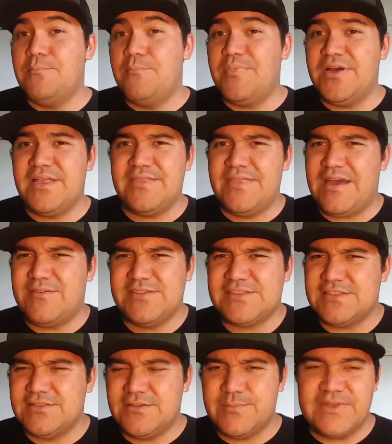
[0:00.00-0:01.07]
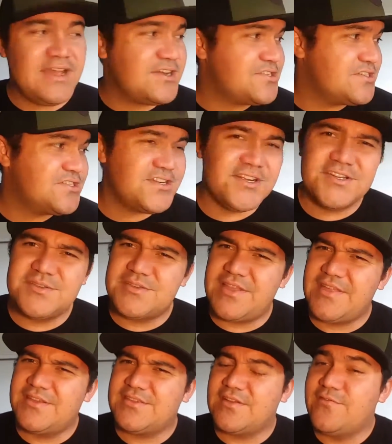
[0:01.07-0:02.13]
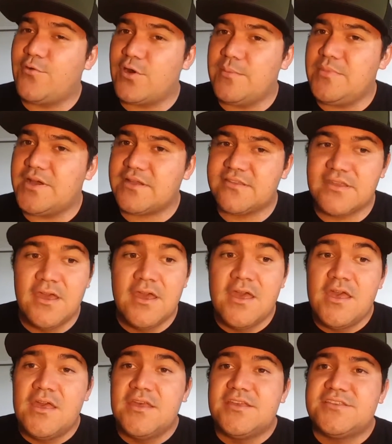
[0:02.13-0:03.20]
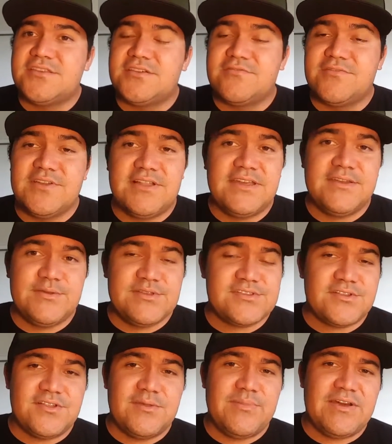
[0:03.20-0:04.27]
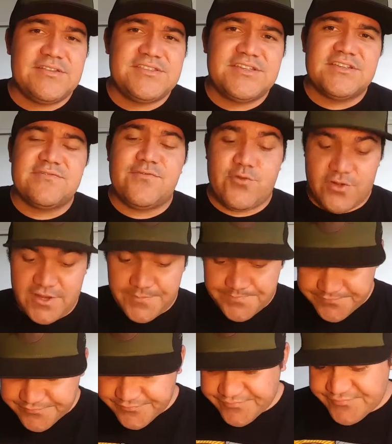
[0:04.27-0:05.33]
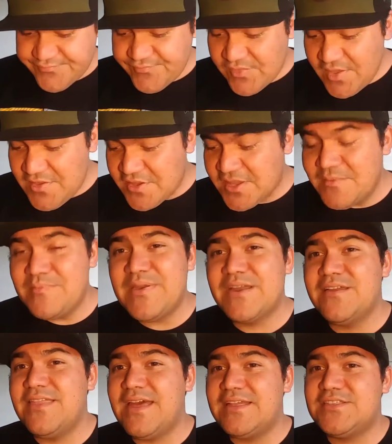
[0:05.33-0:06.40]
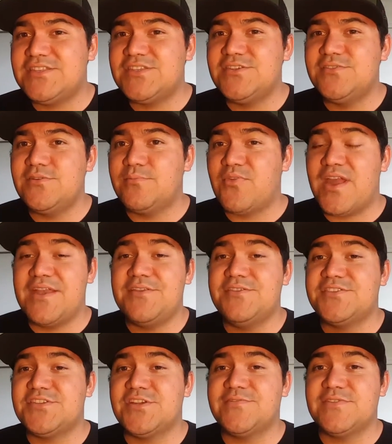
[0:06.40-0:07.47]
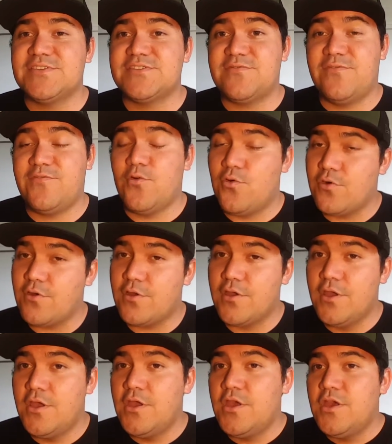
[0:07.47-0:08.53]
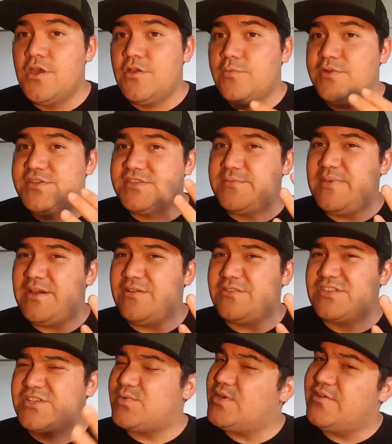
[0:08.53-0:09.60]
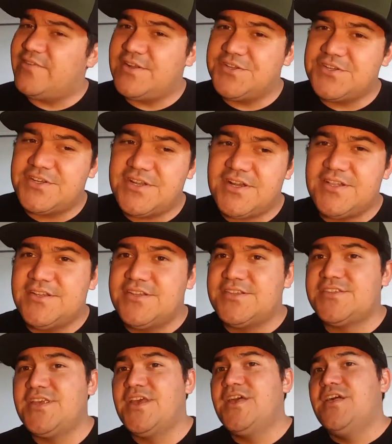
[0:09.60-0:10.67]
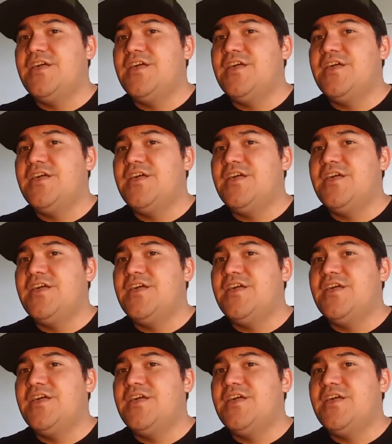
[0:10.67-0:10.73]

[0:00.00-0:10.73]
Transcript: But that was a little bit extra charge. I think it was like $40. So really, it was only about $640. Compare that to a brand new Surface 4, which is about $1,200.